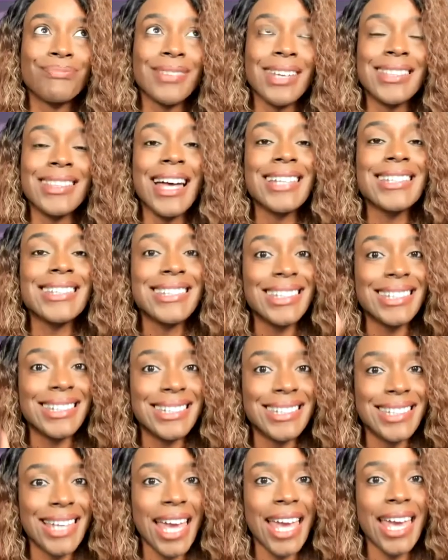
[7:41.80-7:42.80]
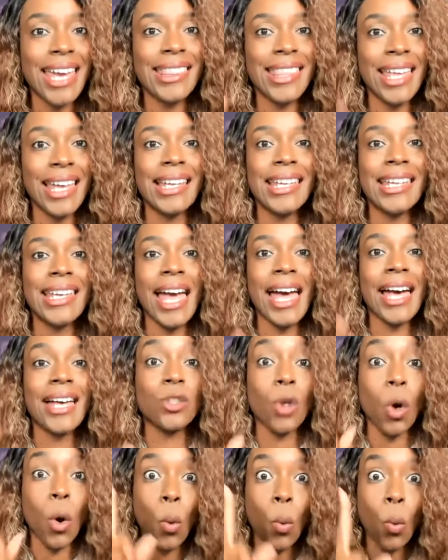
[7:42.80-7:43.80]
That's the day that he
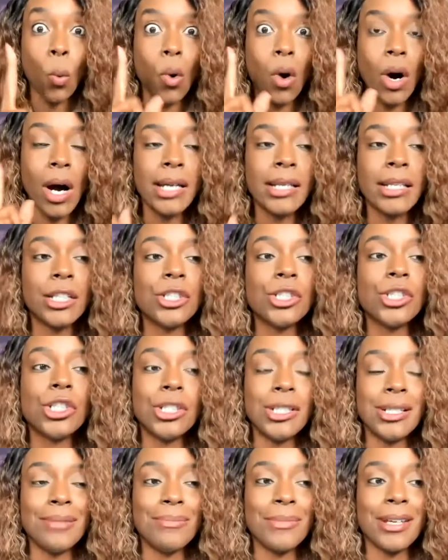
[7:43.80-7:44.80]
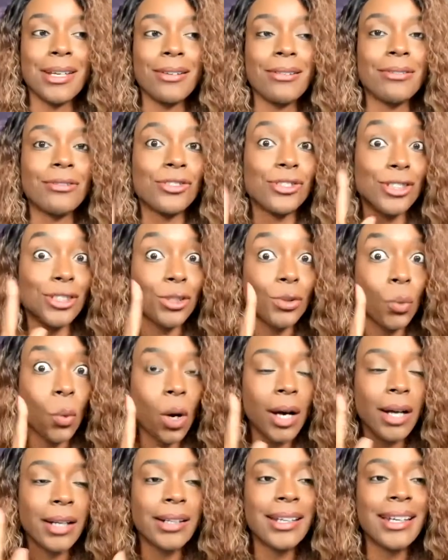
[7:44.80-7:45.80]
has one cheat meal, just
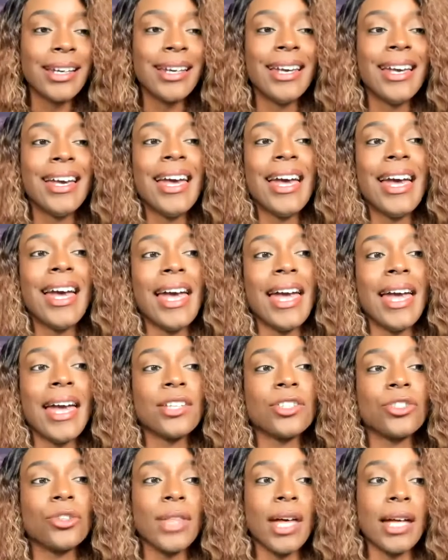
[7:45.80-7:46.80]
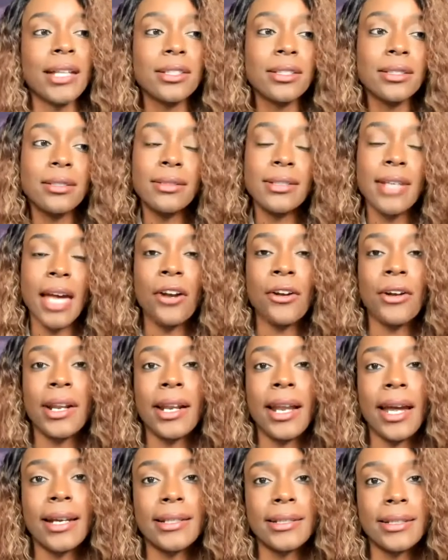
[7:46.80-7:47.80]
one. And so that's Saturday
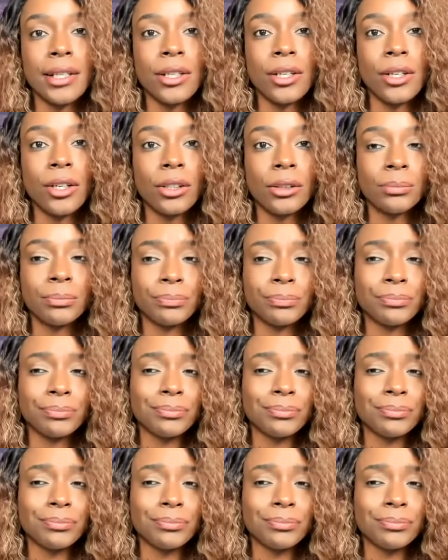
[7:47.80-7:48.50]
night dinner.